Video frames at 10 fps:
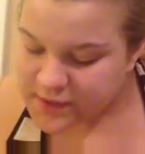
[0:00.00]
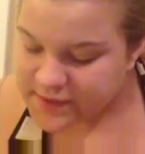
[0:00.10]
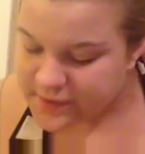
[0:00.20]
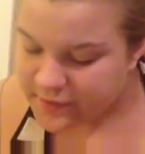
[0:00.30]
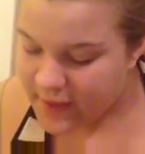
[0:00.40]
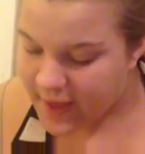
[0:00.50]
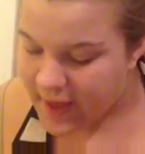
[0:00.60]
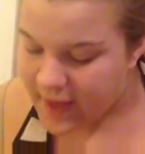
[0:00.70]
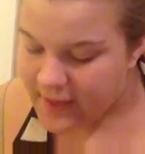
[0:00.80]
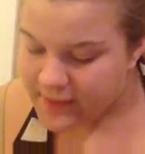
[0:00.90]
so
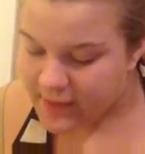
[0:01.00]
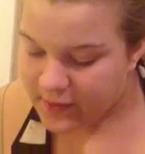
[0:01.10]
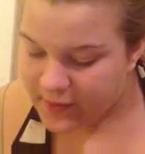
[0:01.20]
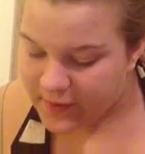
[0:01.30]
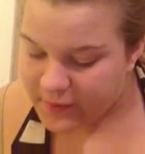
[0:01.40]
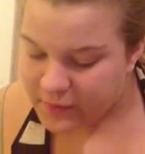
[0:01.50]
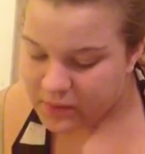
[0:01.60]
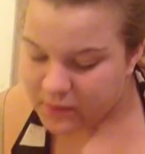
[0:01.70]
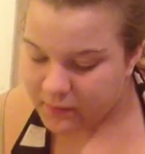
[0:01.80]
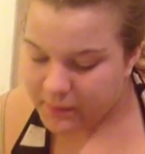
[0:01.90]
that the land
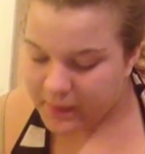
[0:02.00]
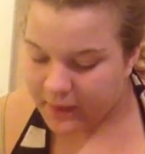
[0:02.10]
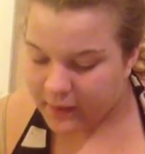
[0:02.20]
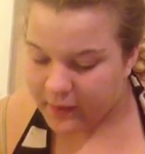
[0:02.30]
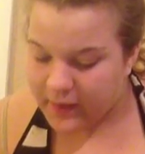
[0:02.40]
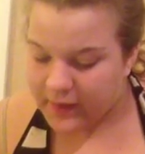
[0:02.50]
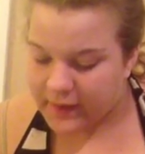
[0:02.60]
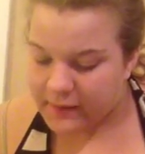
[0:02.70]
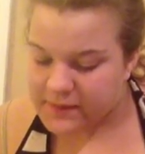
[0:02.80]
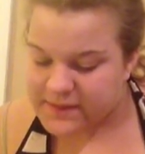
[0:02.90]
will appear," and
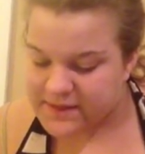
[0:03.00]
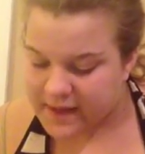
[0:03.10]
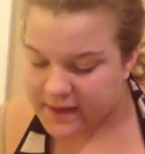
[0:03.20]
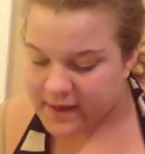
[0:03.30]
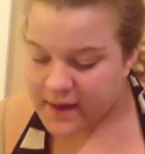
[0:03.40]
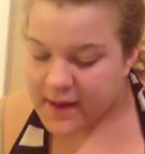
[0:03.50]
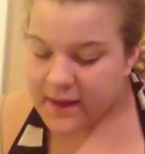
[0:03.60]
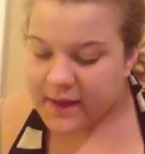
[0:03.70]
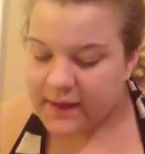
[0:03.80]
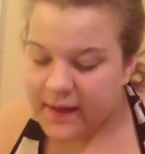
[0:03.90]
it was done.
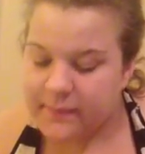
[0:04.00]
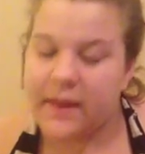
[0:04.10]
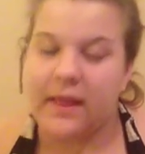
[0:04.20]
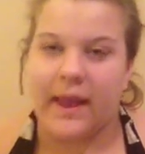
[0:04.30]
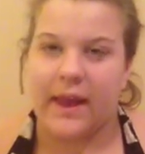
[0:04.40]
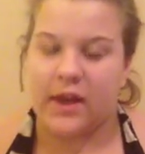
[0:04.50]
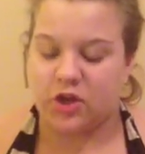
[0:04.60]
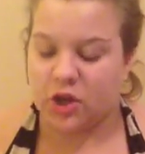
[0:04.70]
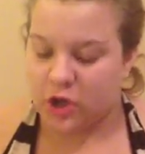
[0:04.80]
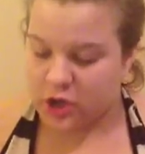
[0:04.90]
He named the
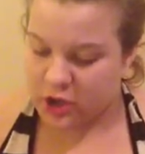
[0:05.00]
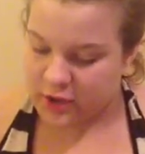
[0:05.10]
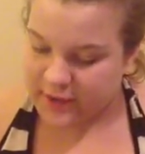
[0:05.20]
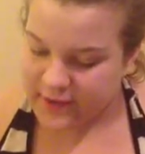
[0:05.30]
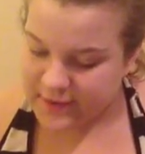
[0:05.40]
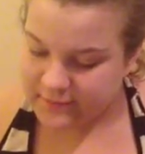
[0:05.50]
land Earth.